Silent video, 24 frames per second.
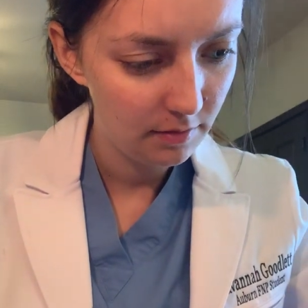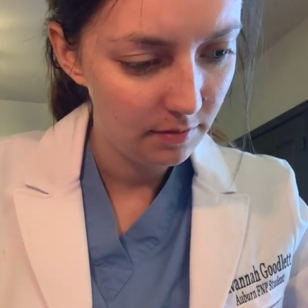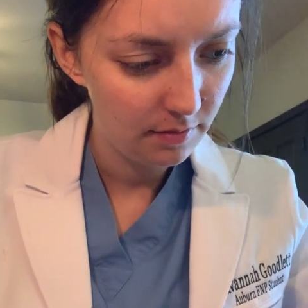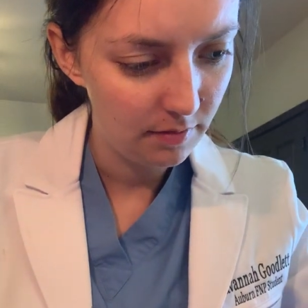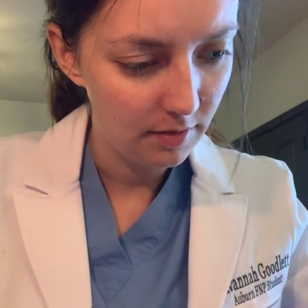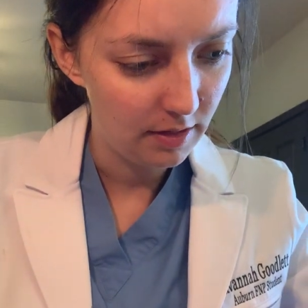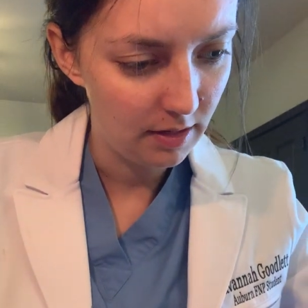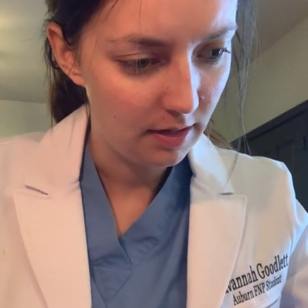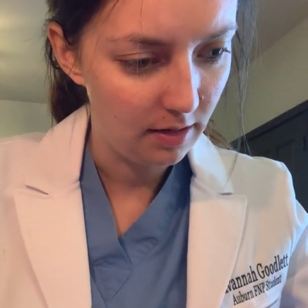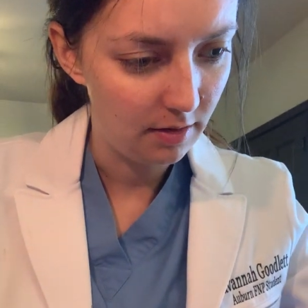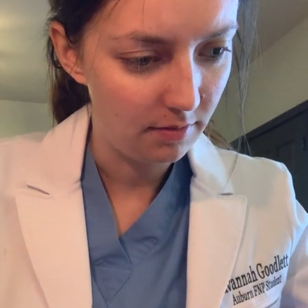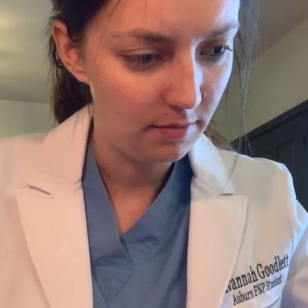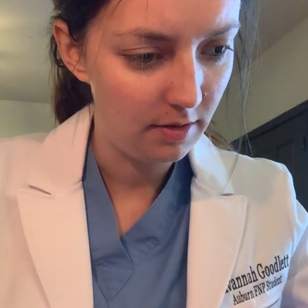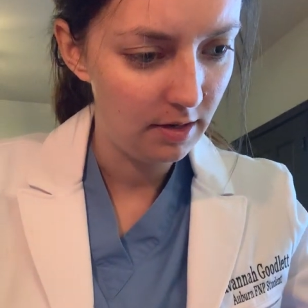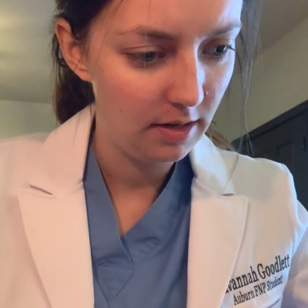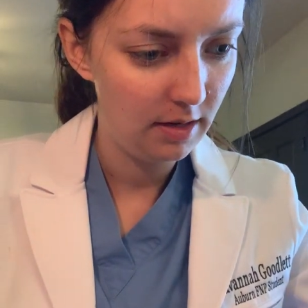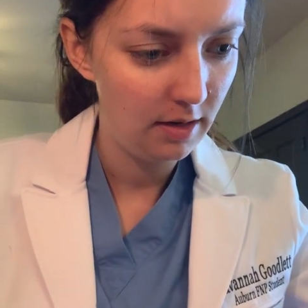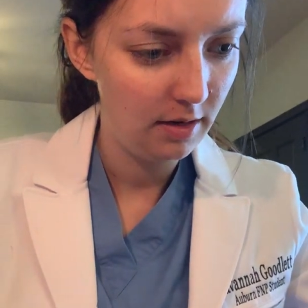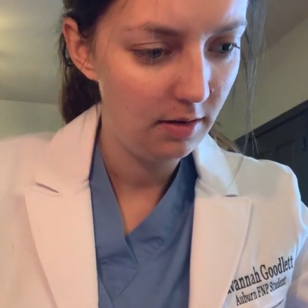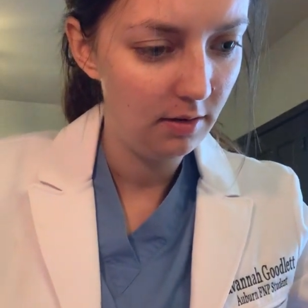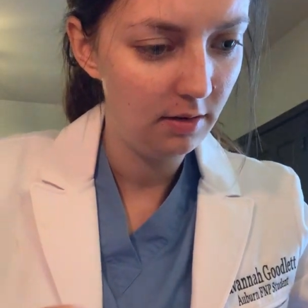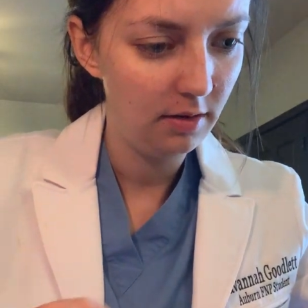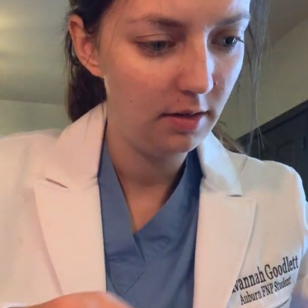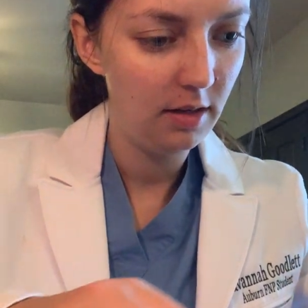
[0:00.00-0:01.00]
Pick up my
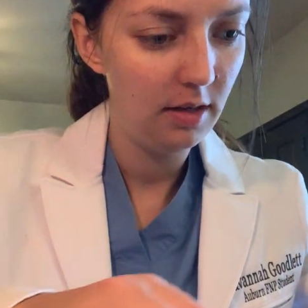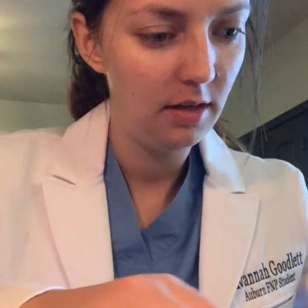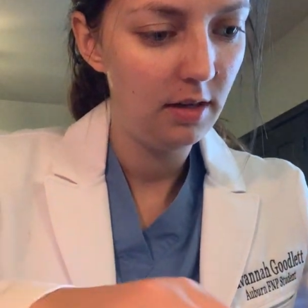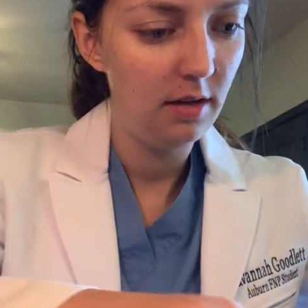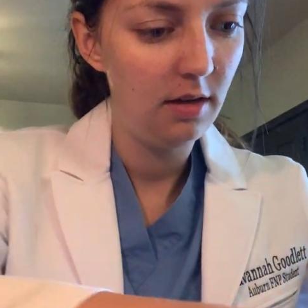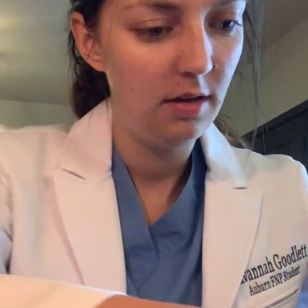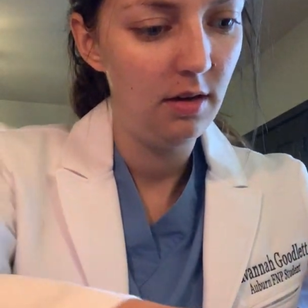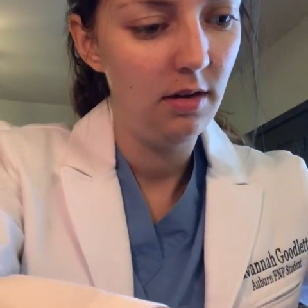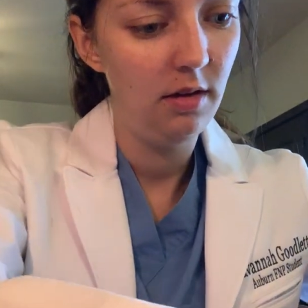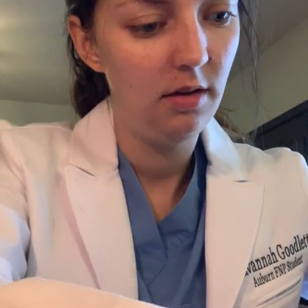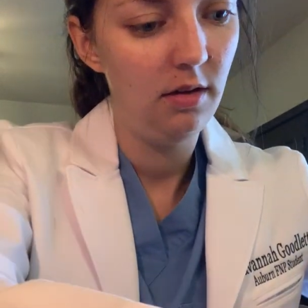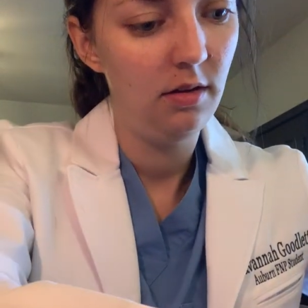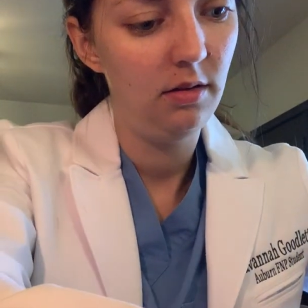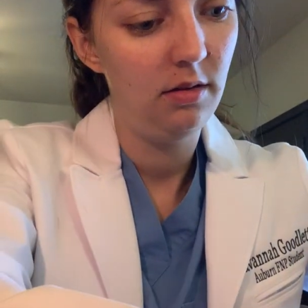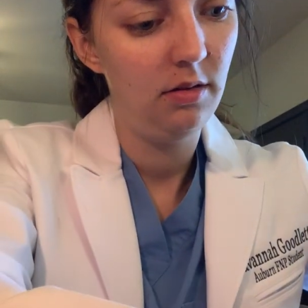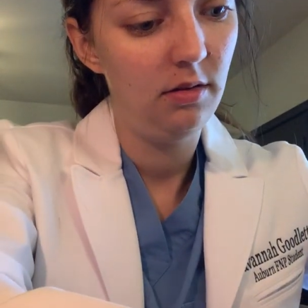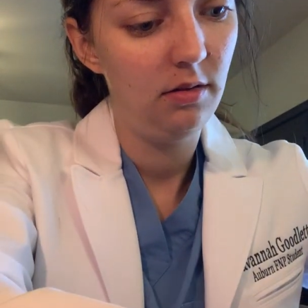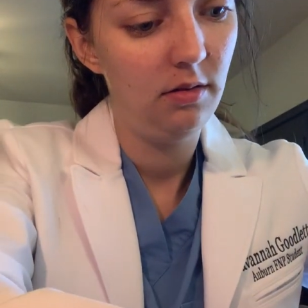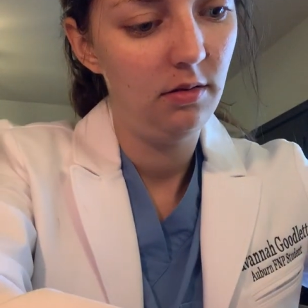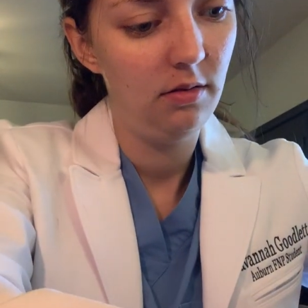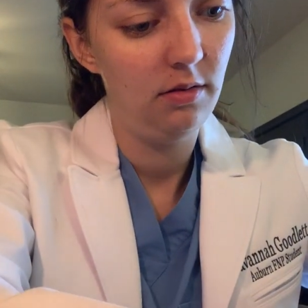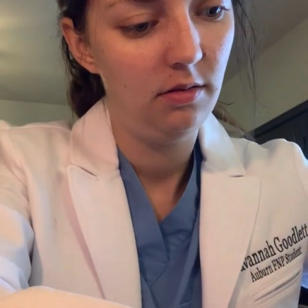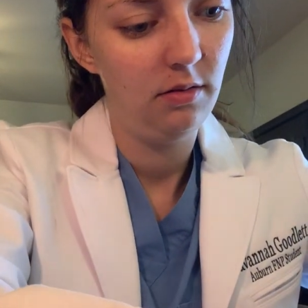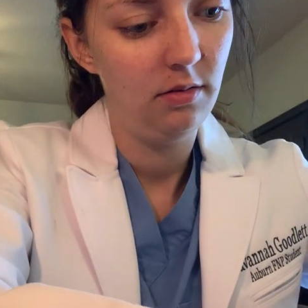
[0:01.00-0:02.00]
needle again.